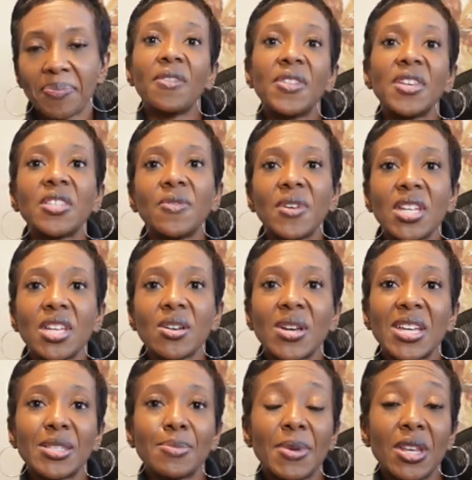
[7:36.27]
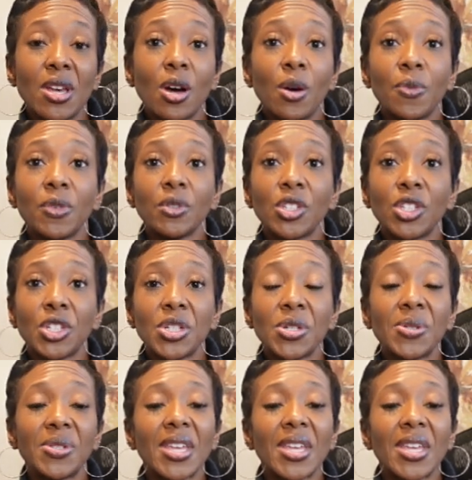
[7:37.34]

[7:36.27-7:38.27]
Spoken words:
If this video has been helpful to you,